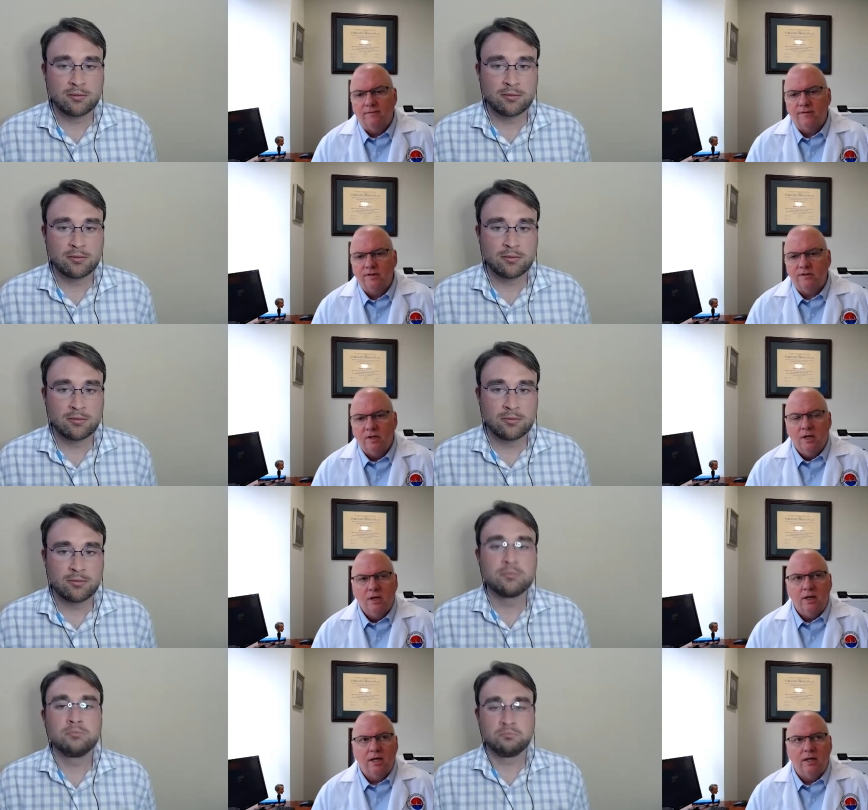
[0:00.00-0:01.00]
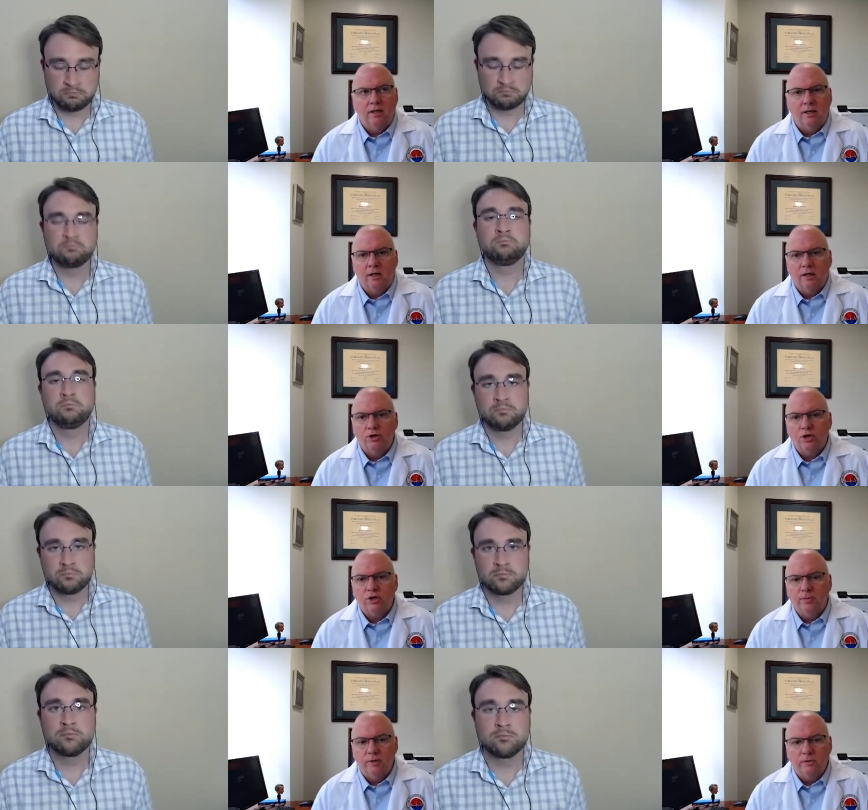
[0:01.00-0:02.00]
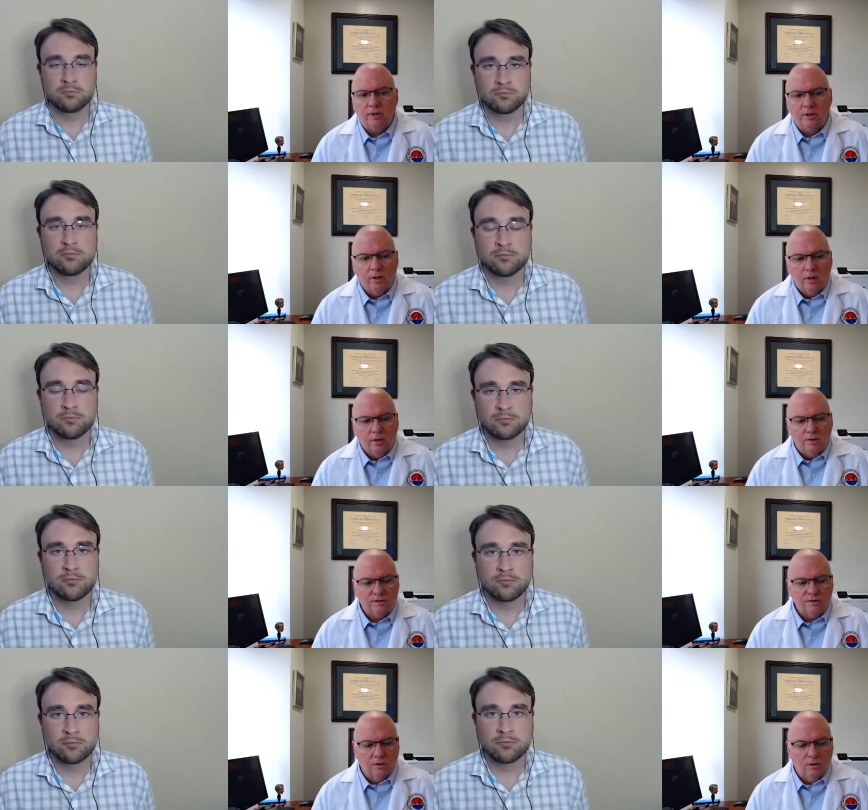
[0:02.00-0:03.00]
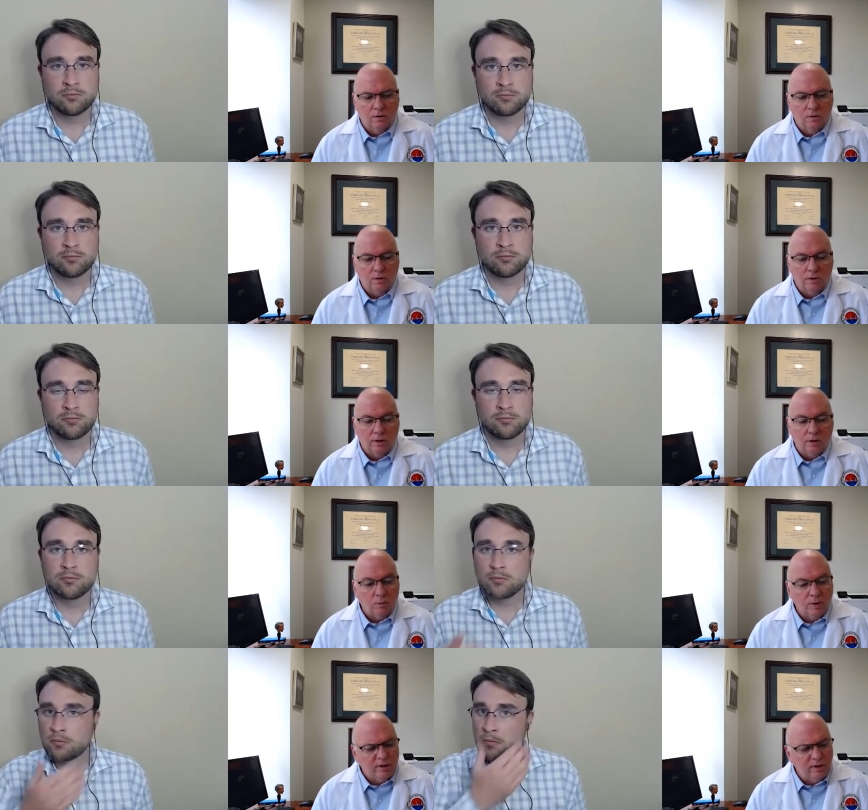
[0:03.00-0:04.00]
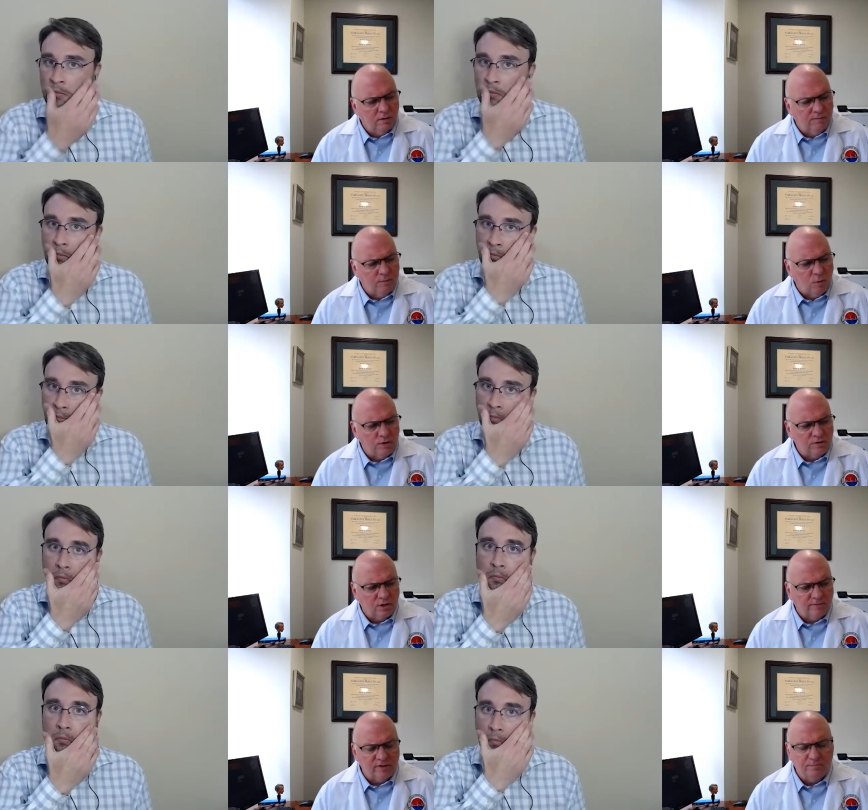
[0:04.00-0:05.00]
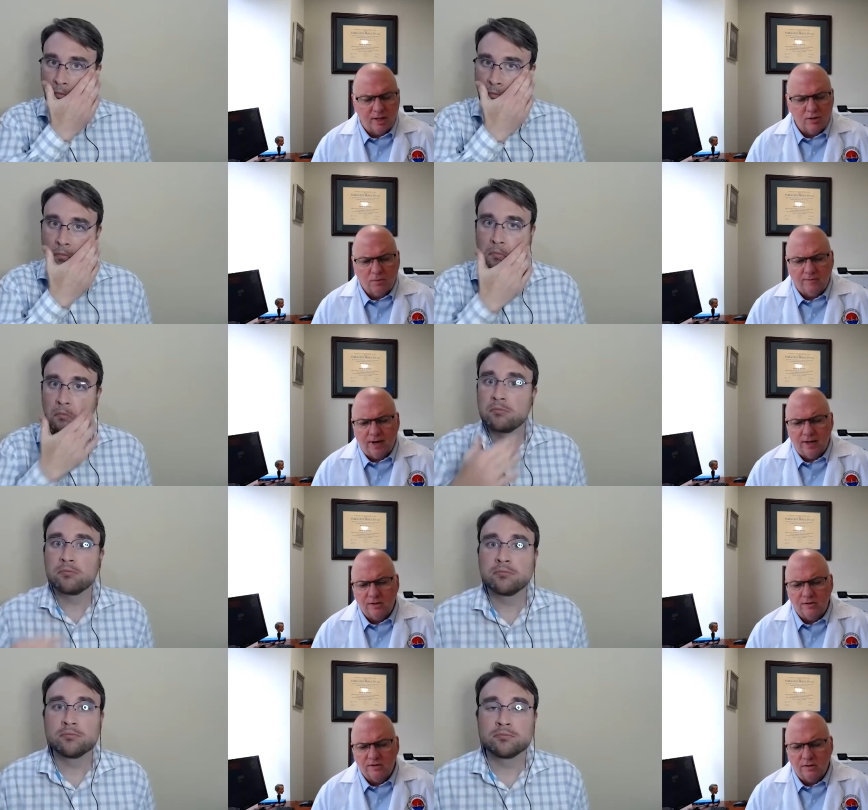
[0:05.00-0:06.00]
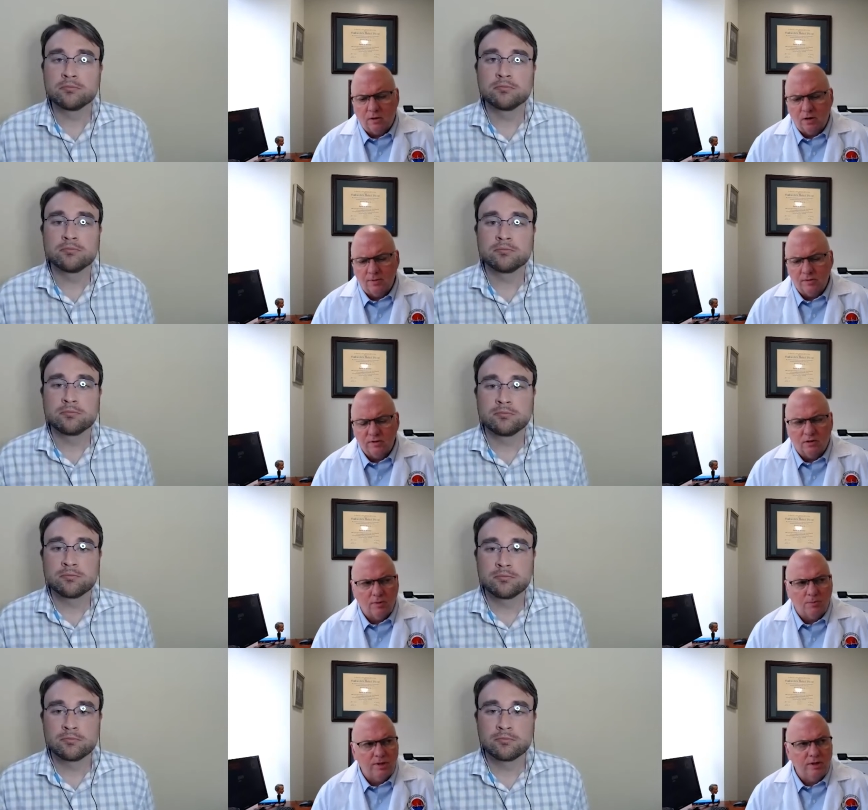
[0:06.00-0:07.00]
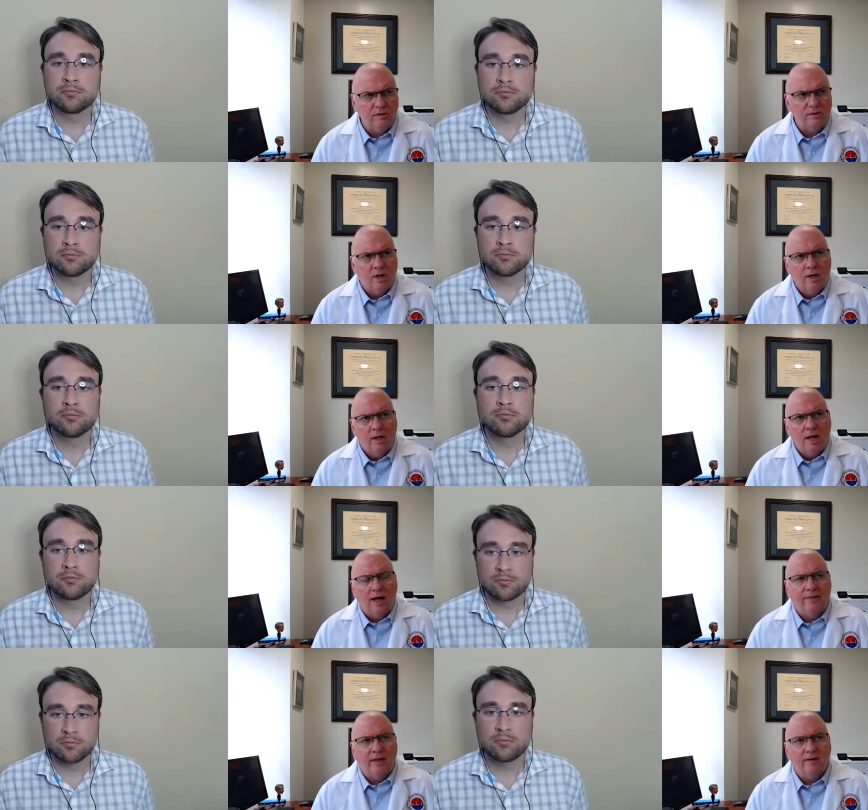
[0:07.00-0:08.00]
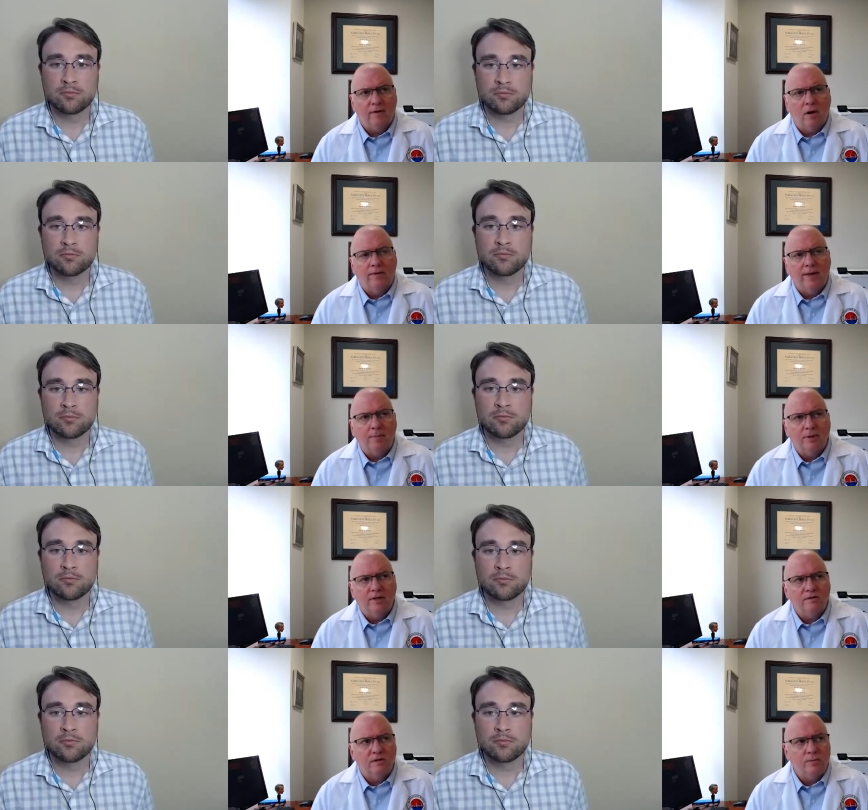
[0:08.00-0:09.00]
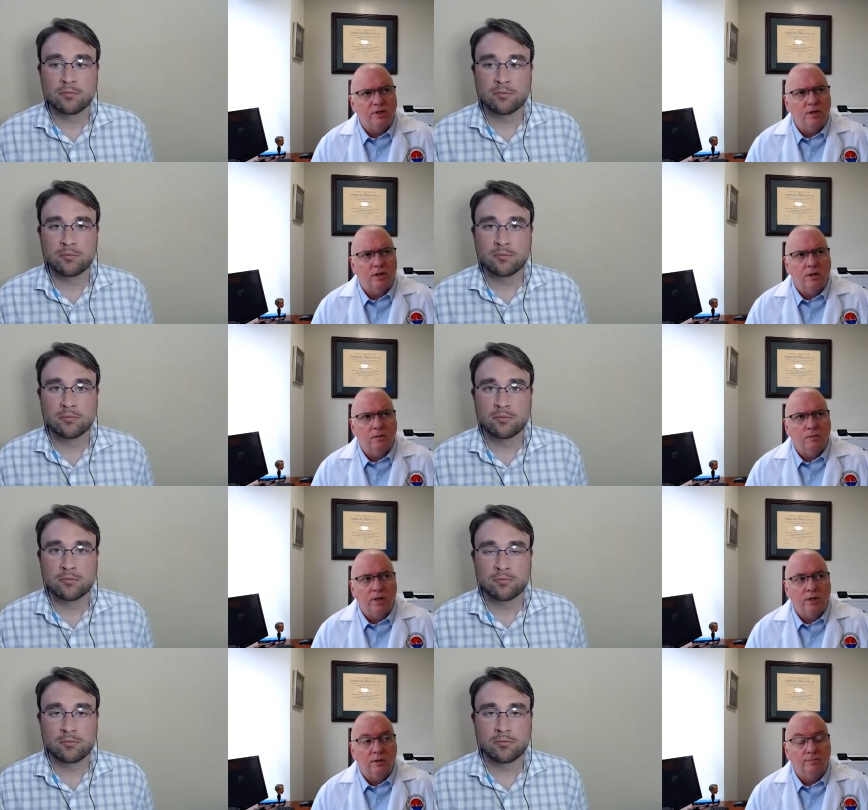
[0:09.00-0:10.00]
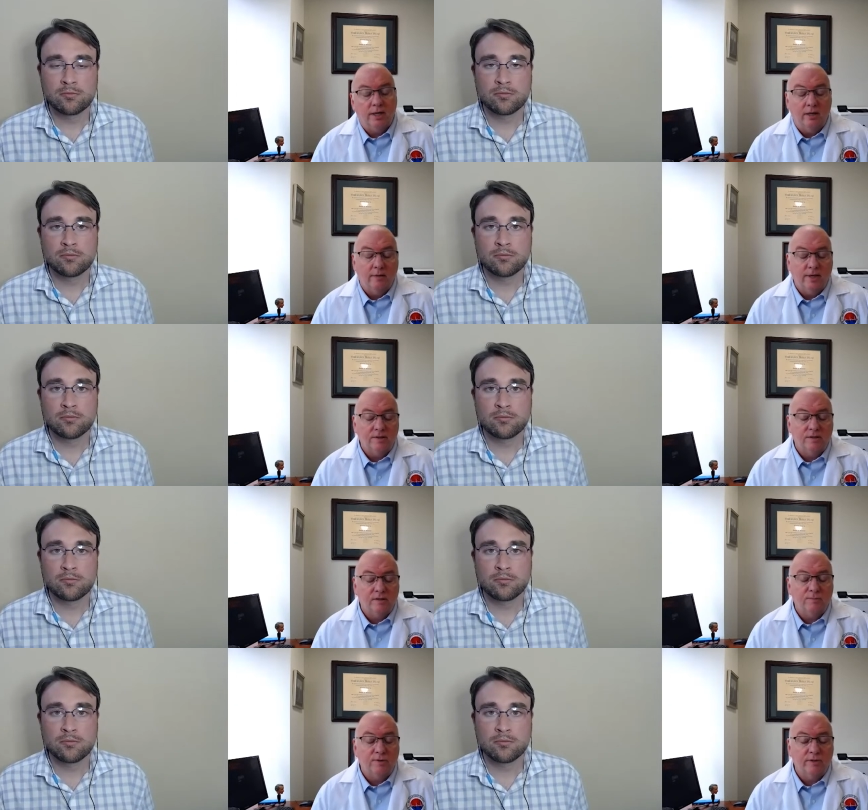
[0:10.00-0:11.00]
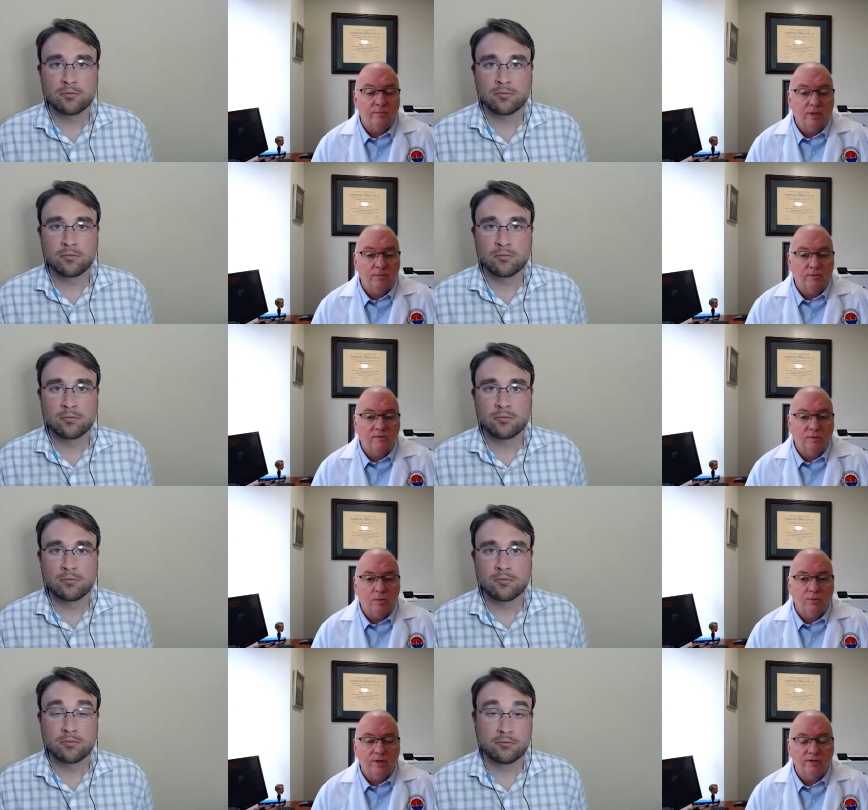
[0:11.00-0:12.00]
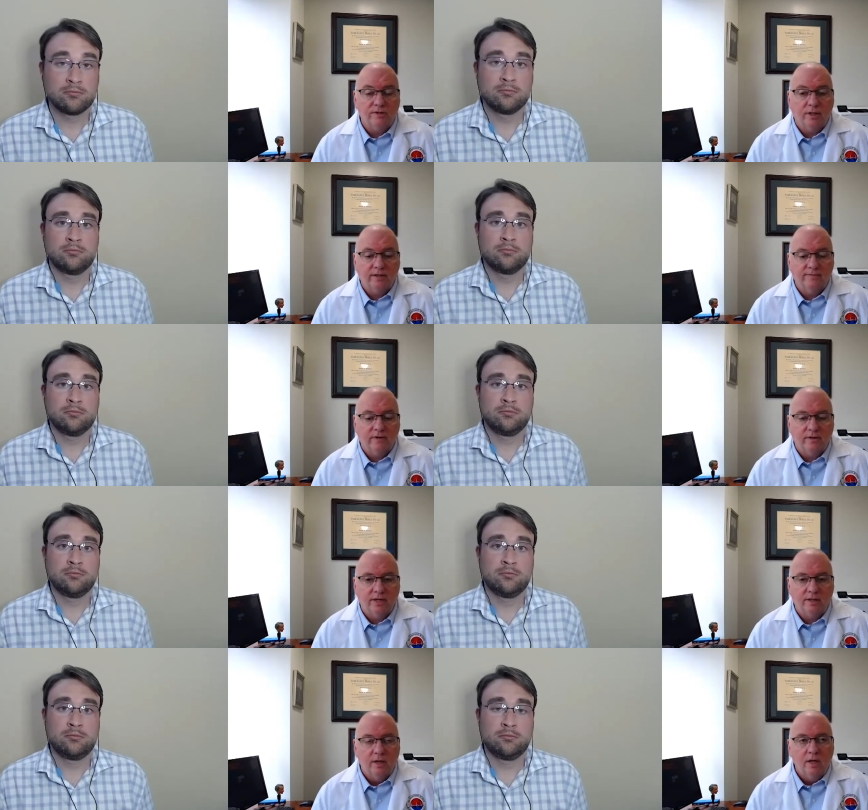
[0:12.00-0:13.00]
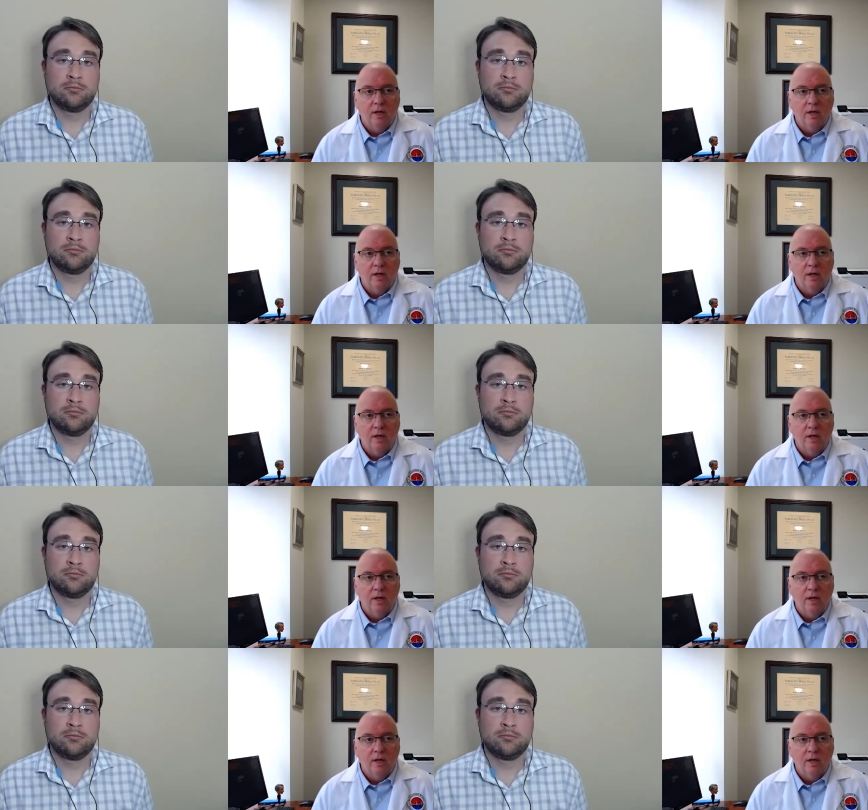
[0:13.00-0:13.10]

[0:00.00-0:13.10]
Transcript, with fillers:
Speaker 1: office in uh, your community. So, you know, foreign service, medical providers, RMOs, and RMOPs. I think of all the applicants that we take, we end up taking about 6% of people, so we're pretty selective on that.